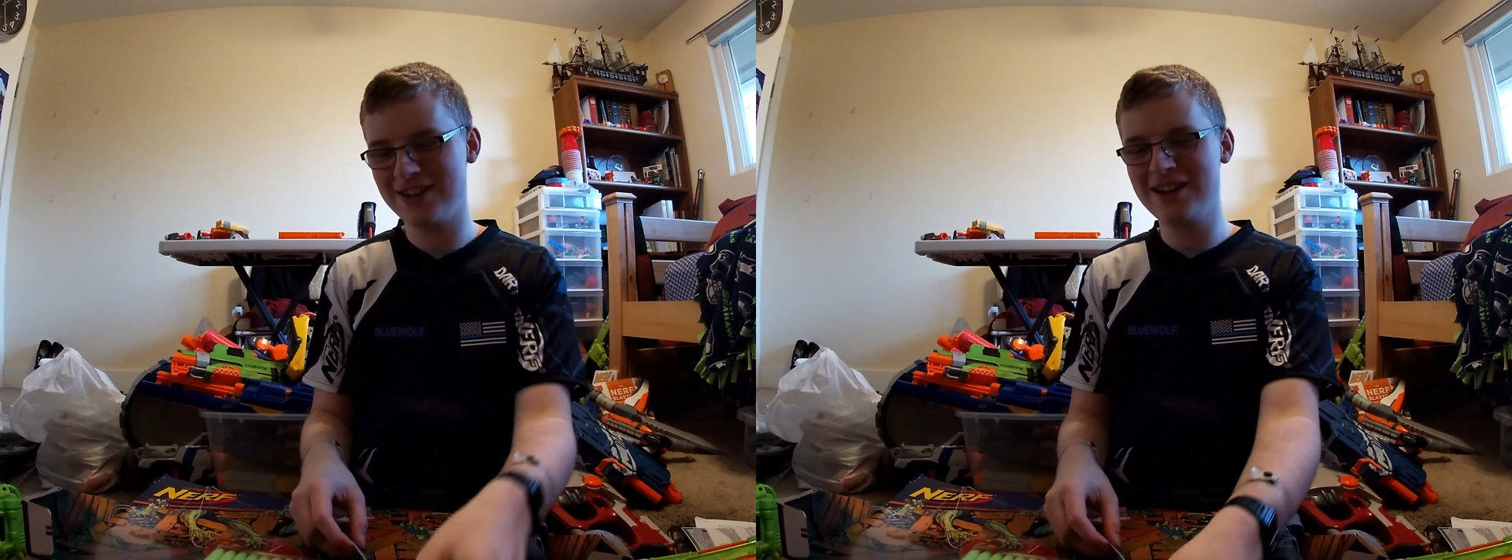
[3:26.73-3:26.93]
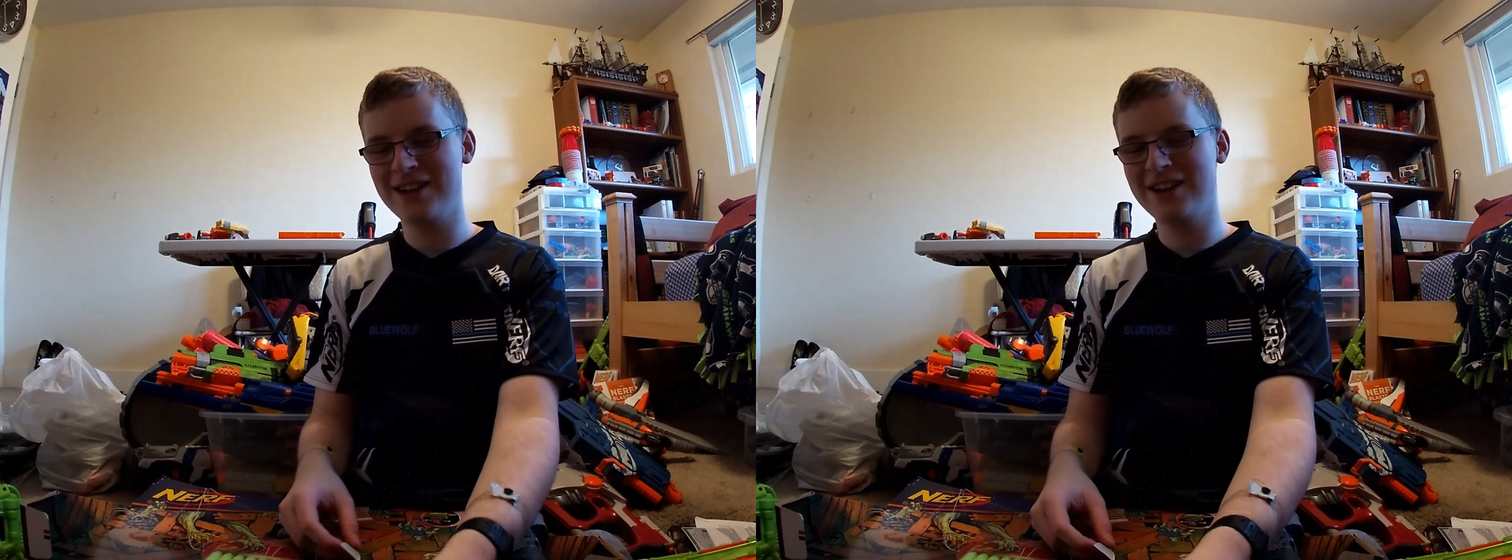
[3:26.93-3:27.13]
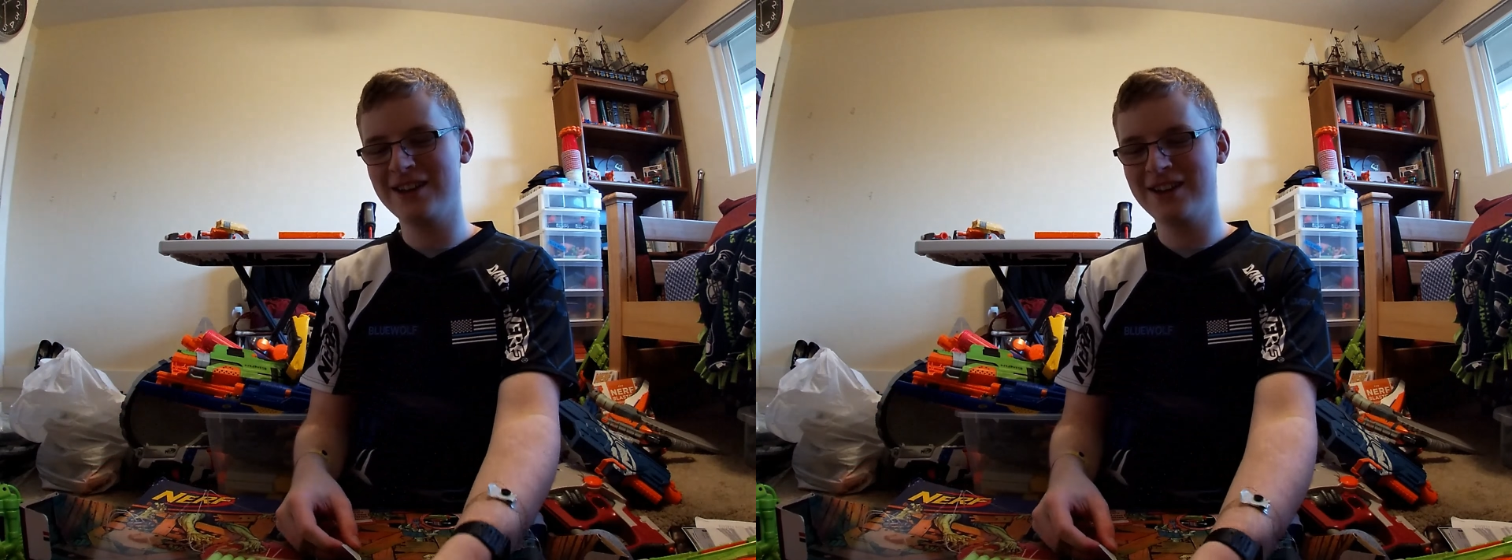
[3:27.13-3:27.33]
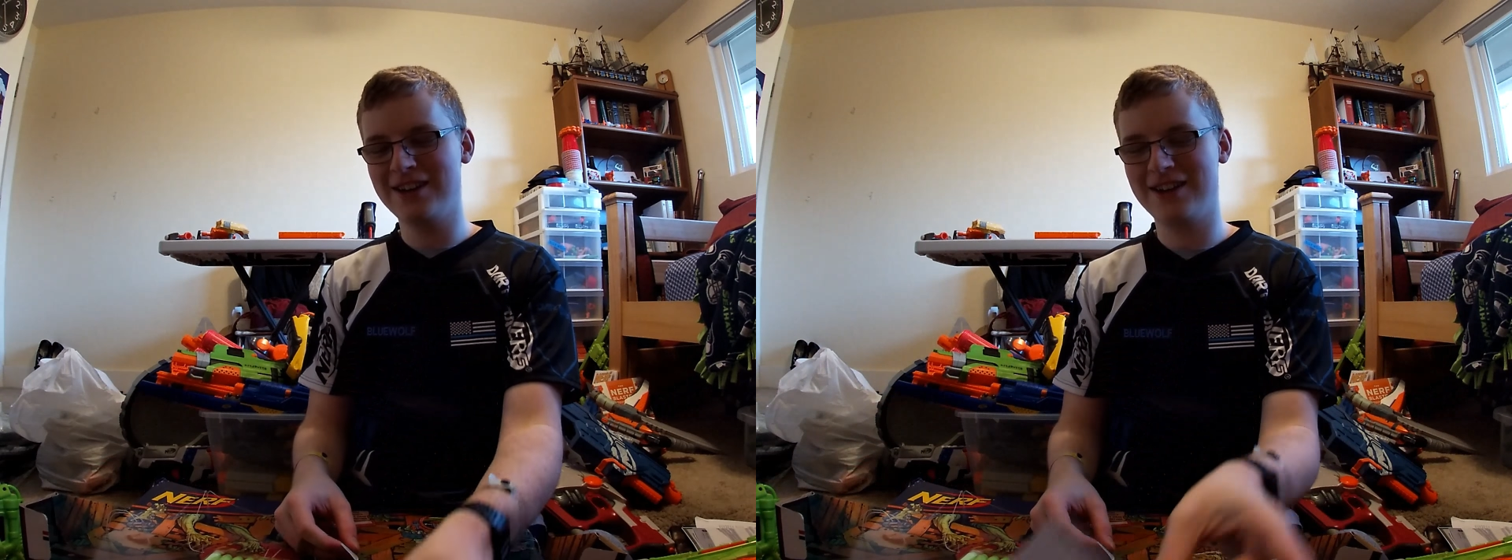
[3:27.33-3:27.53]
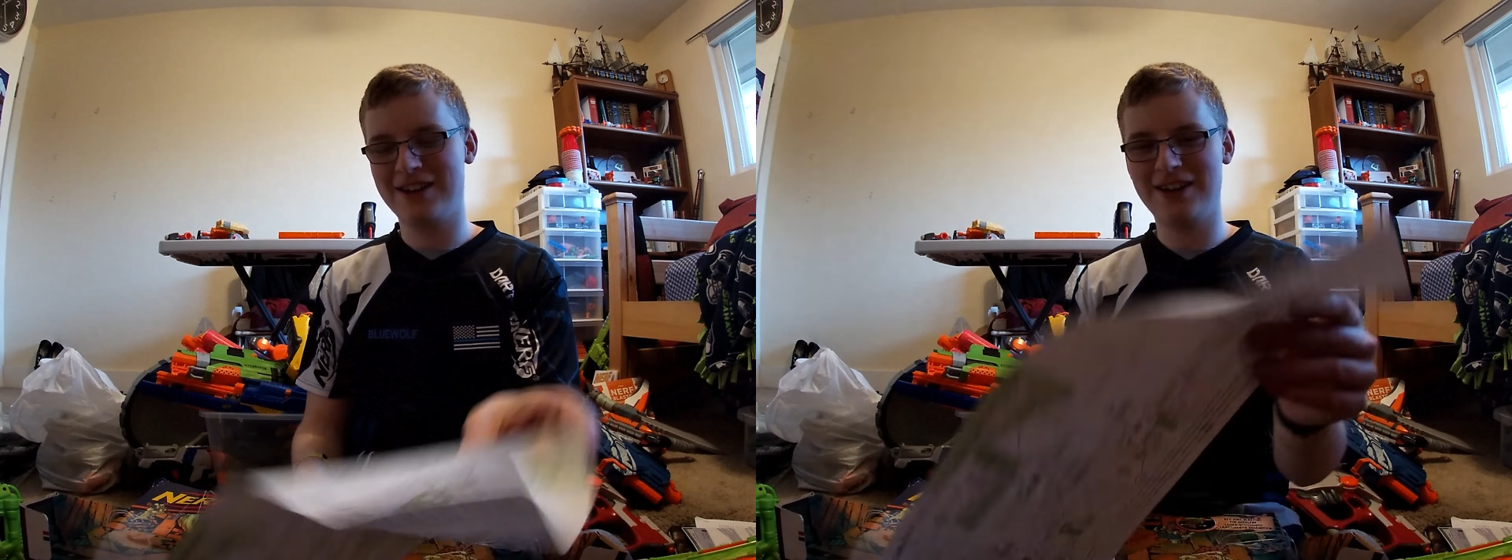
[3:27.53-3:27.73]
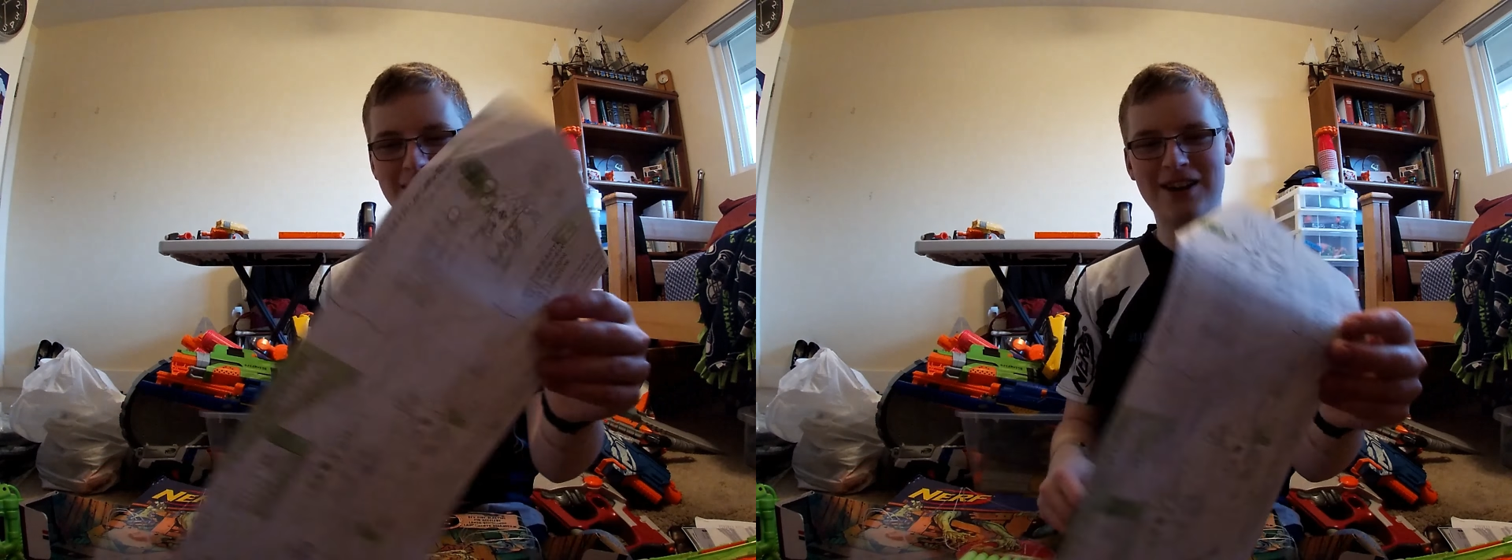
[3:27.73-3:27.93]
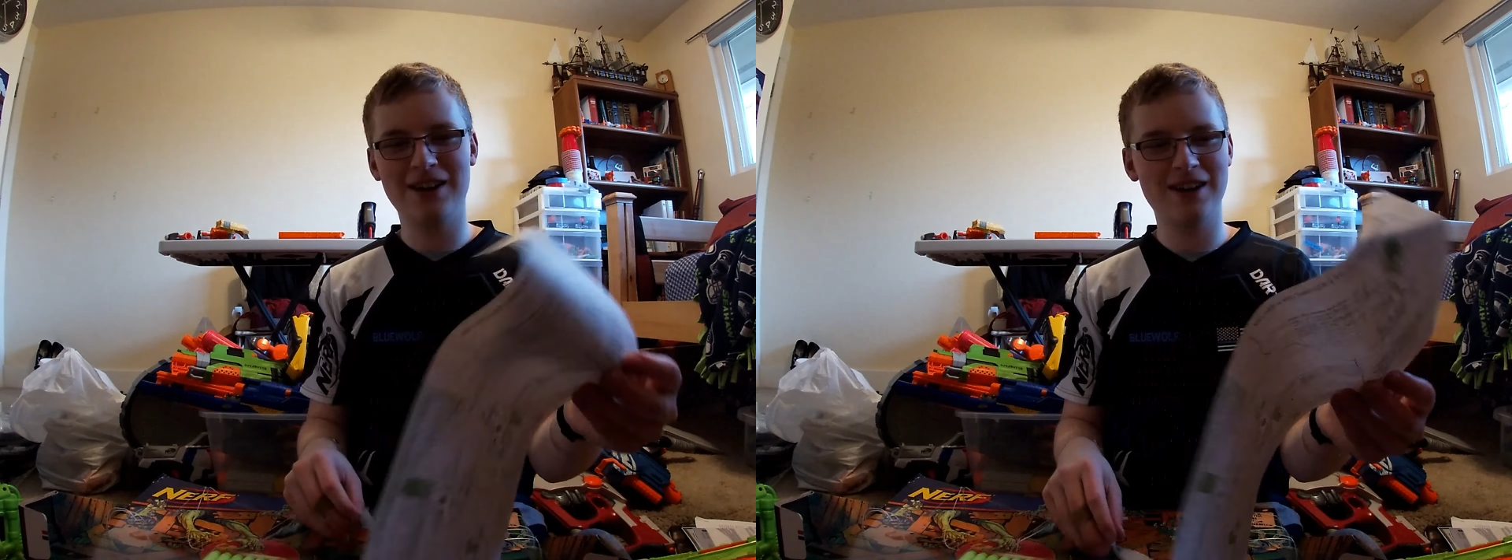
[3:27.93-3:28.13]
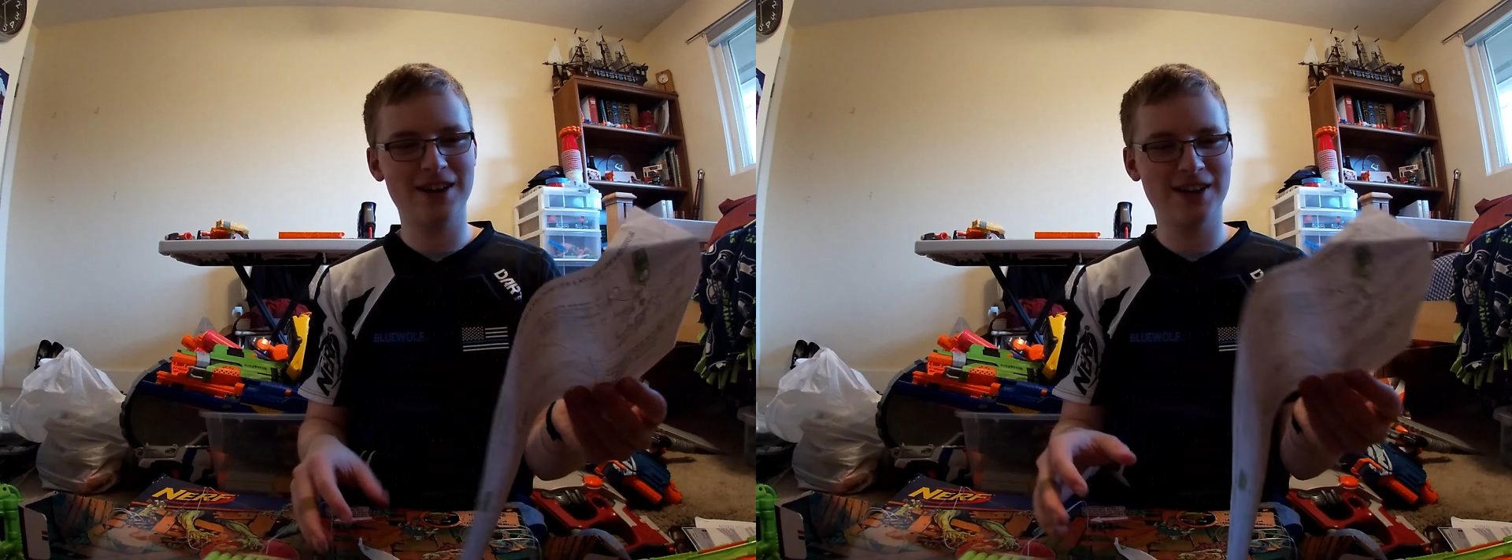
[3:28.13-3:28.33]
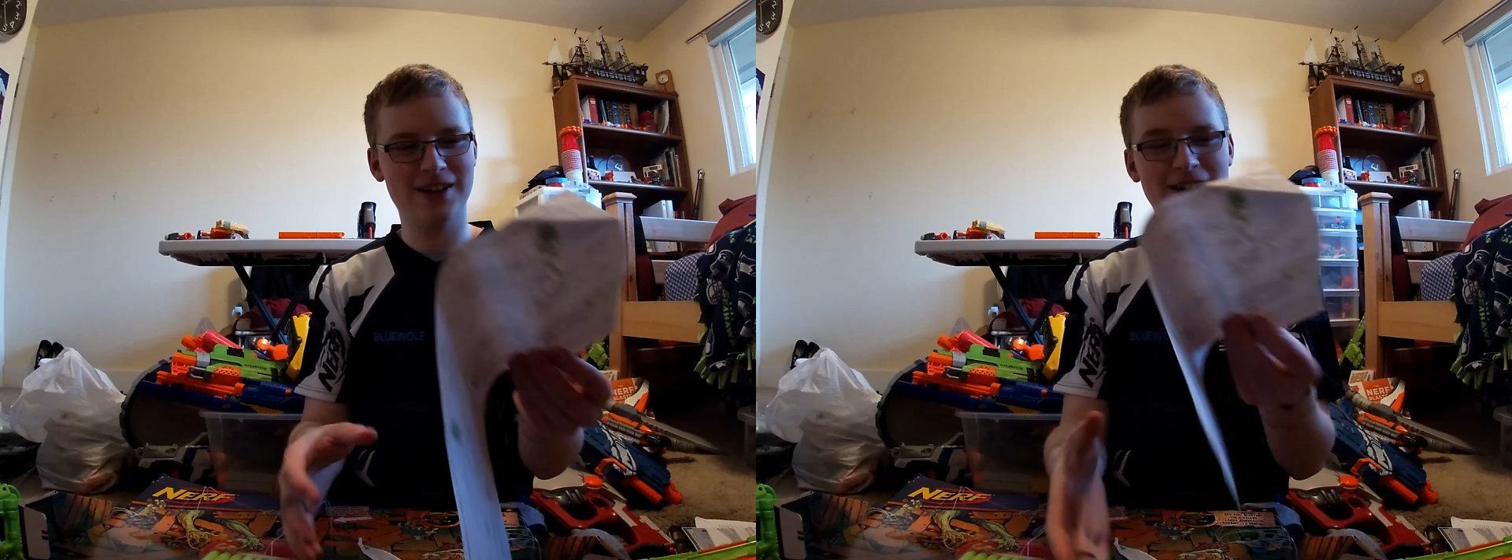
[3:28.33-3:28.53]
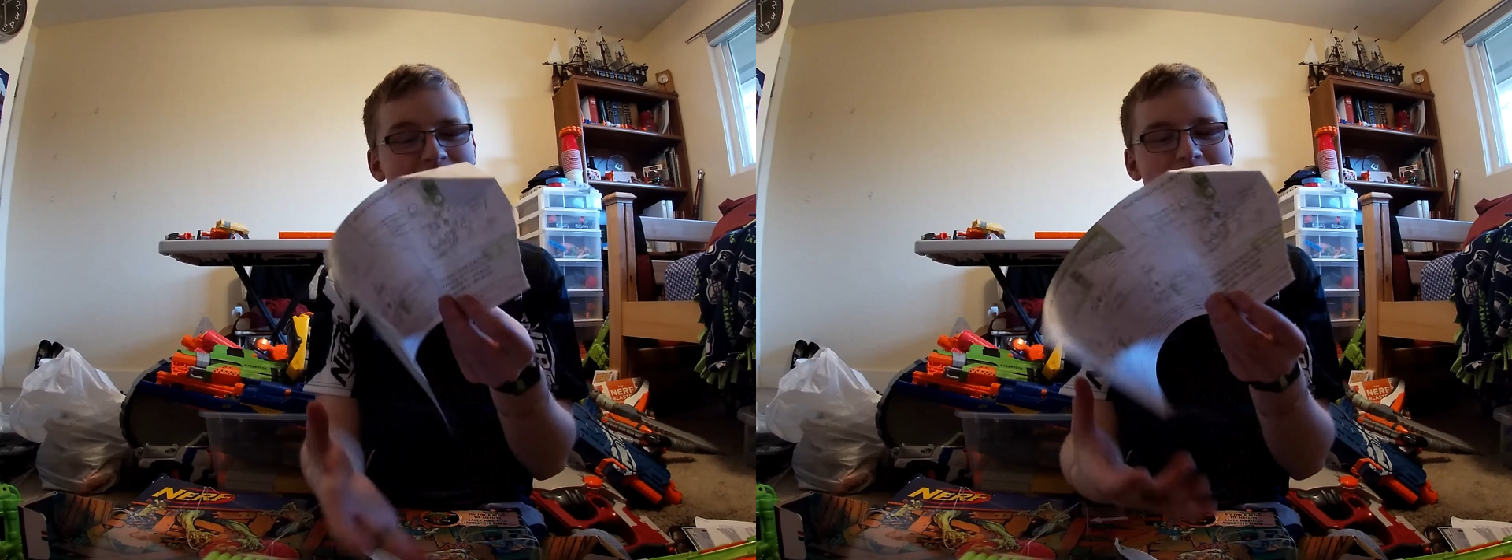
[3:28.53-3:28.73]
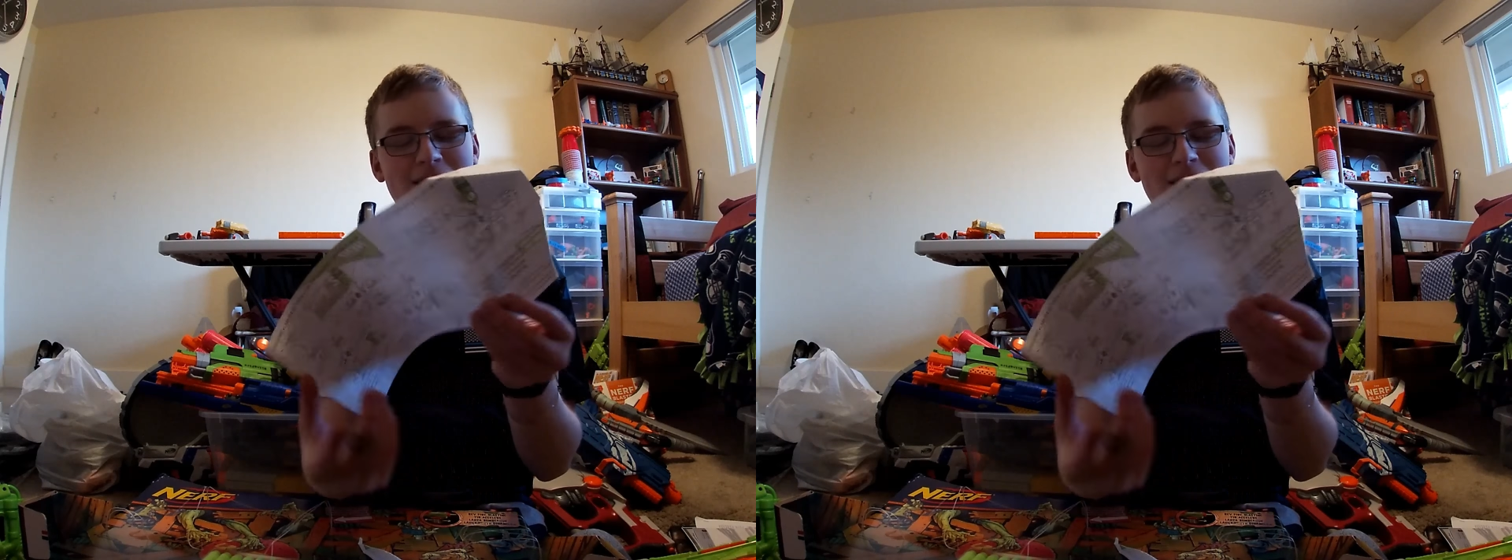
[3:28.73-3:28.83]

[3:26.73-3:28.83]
I